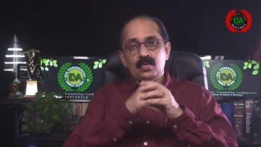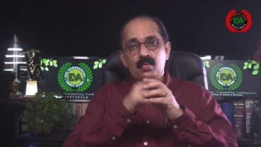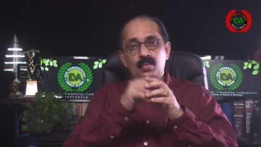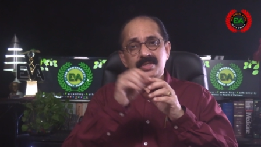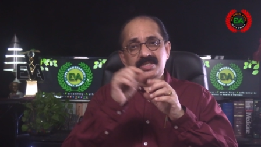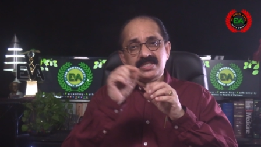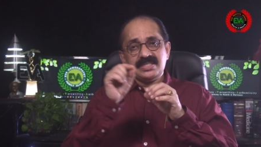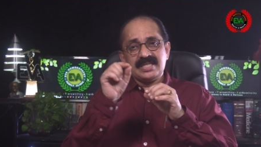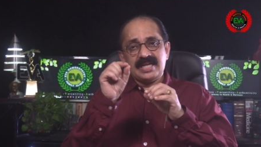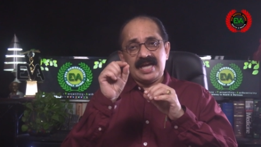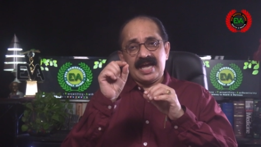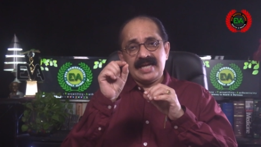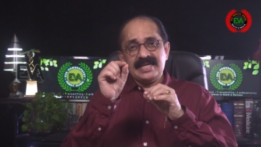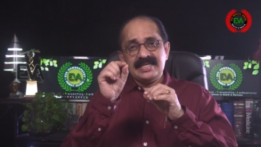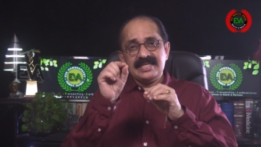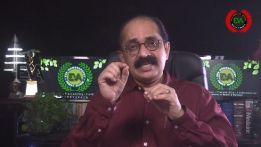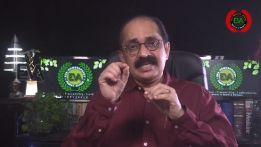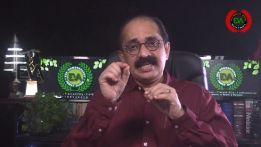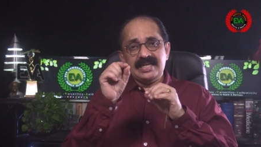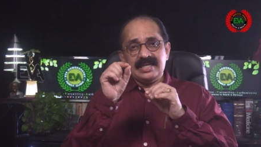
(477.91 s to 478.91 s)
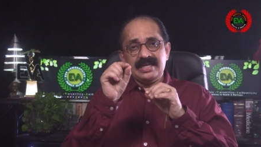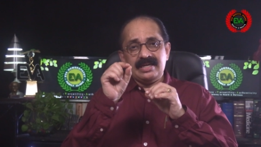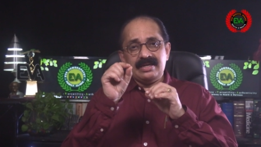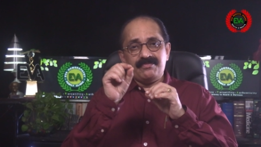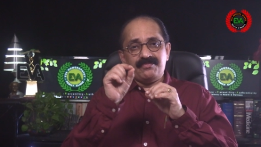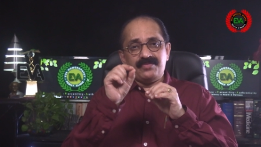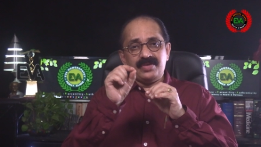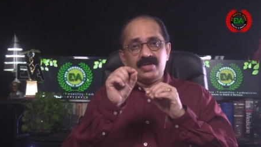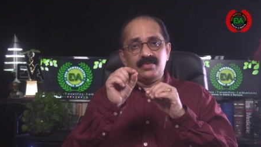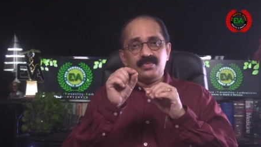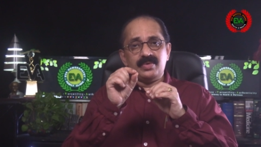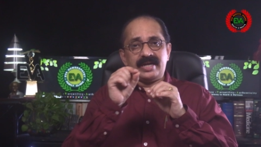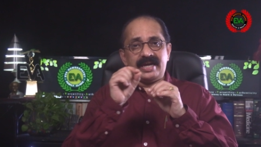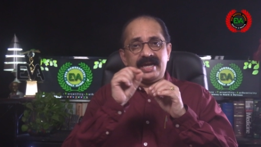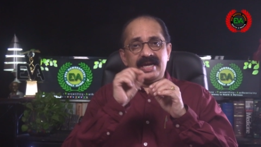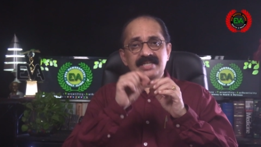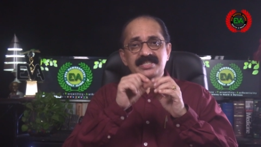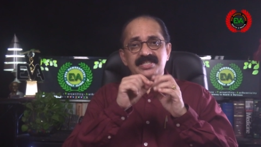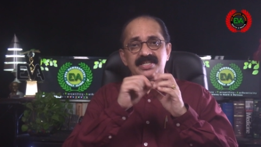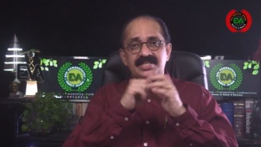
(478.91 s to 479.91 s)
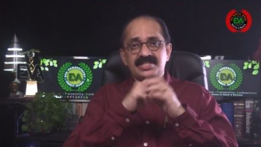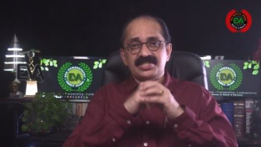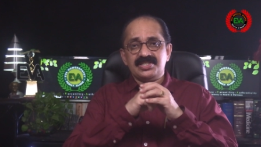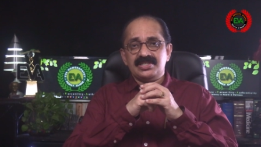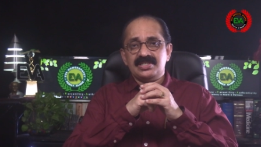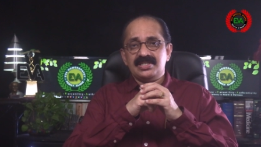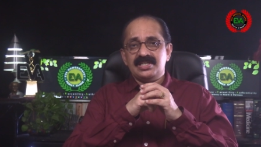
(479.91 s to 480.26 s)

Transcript: which is an anti-fever agent.